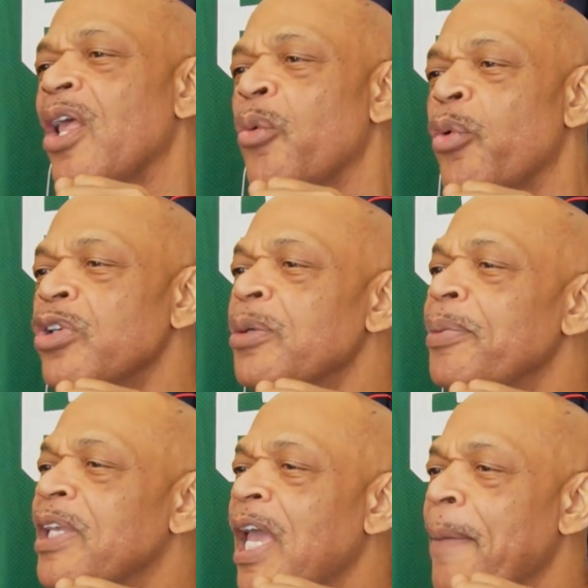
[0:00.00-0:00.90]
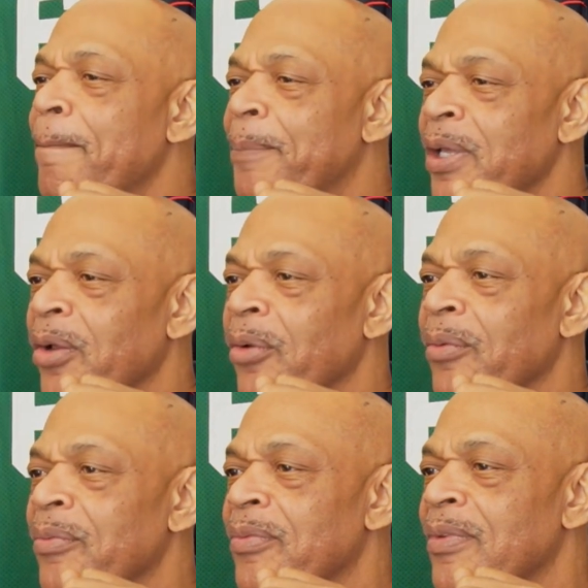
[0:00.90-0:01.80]
William became Bill
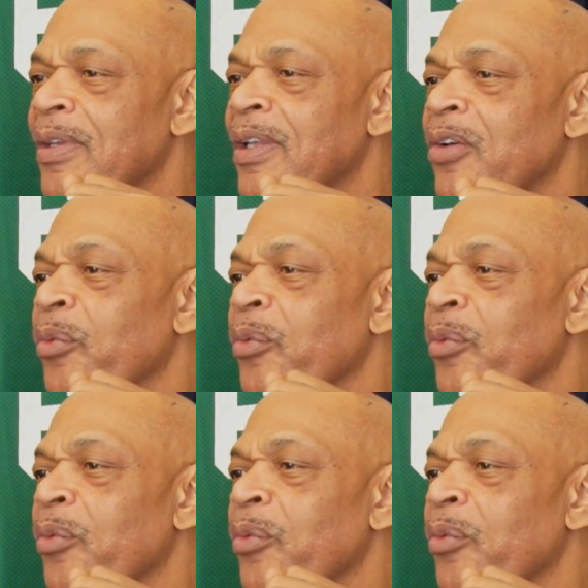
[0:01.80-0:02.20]
when